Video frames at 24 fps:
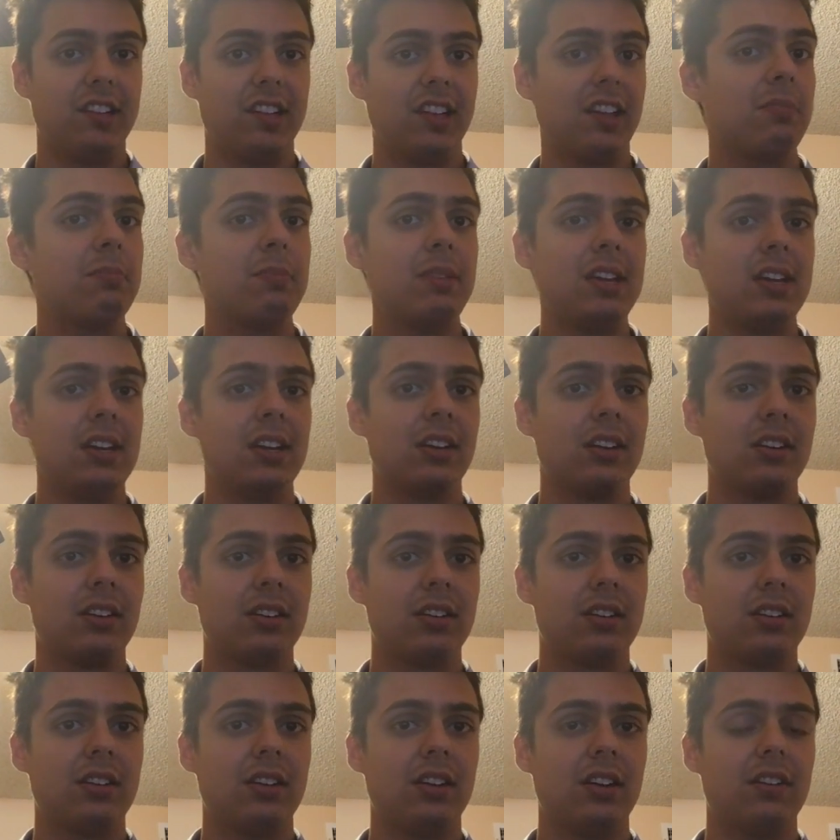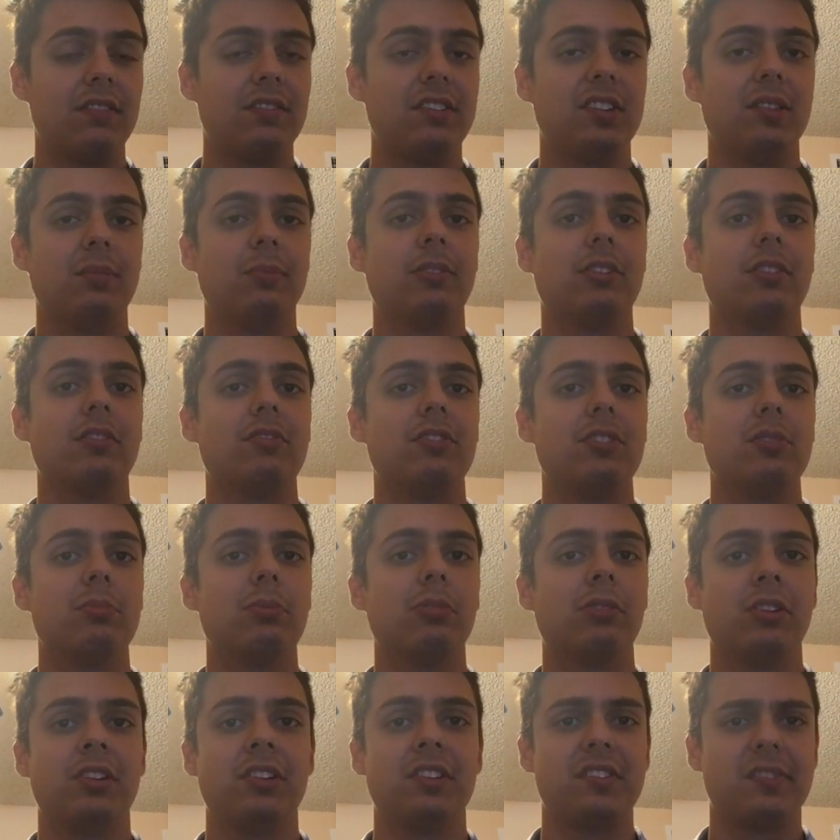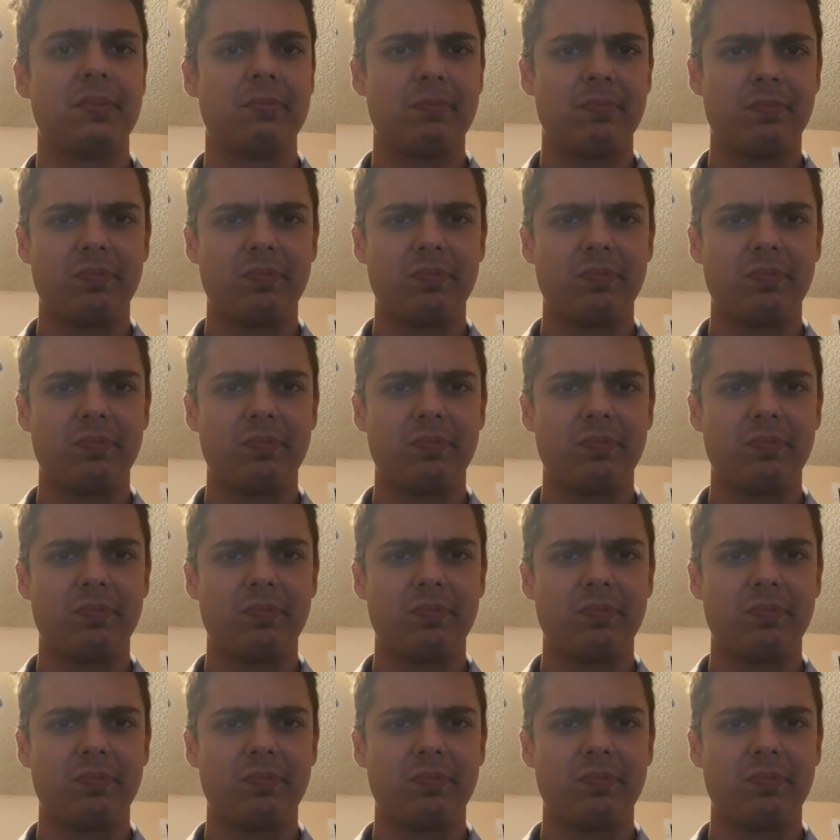like me have similar viewpoints.